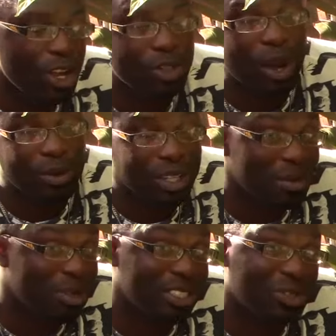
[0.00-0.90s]
So I was not
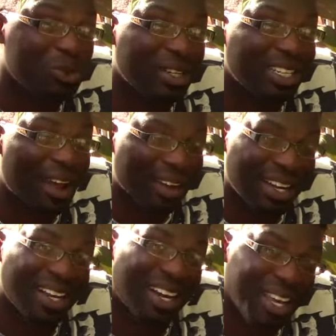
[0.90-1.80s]
able to
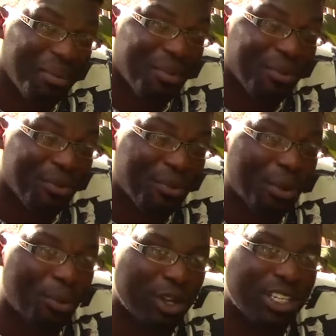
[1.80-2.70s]
directly claim for the
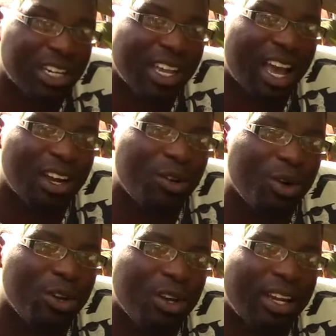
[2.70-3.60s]
project they had
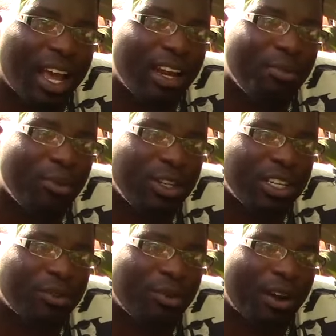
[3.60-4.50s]
going on. They had a
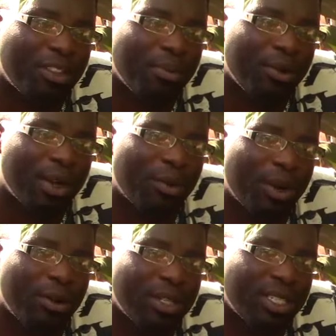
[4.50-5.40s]
project for after Maria
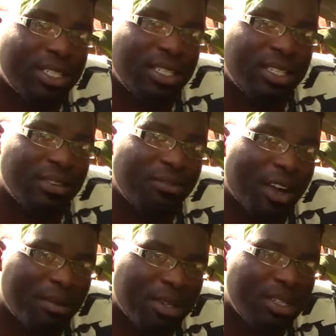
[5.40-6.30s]
where it was assisting
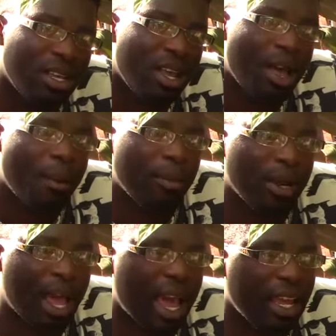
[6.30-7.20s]
farmers,
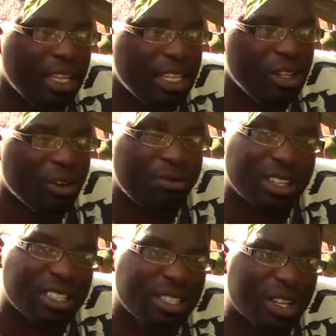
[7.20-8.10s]
but I did not
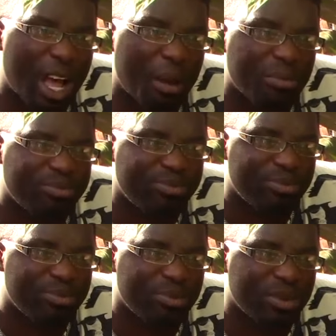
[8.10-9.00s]
feel
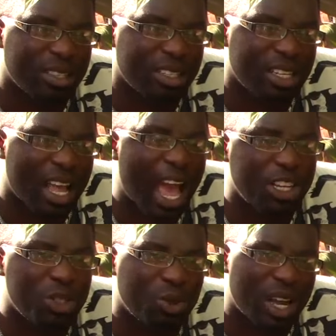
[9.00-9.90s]
I
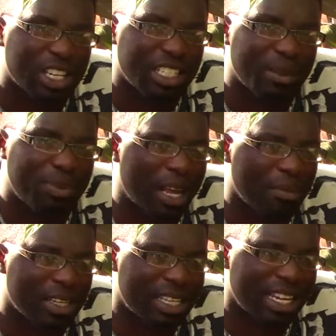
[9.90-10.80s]
should actually apply,
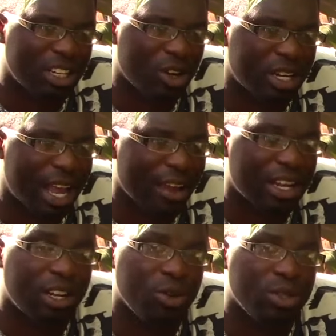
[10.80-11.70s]
because I did not
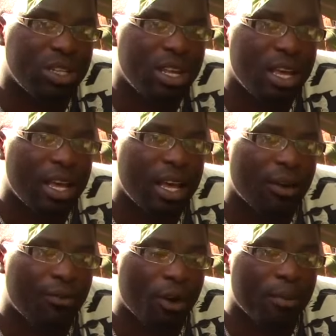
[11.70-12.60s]
directly lose
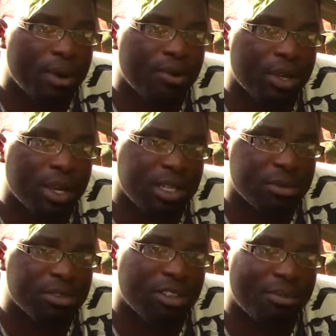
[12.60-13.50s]
from Maria in
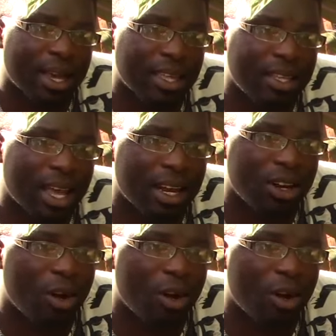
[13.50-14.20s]
terms of the backyard garden.